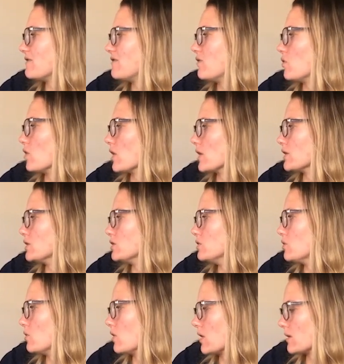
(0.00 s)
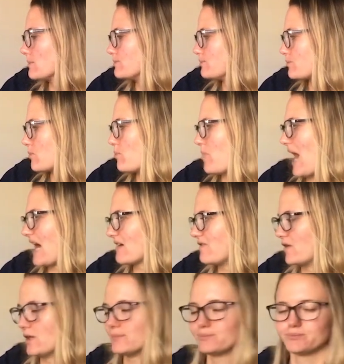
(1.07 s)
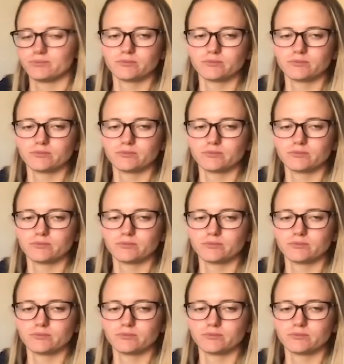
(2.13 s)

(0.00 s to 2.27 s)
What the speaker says: for your back foot.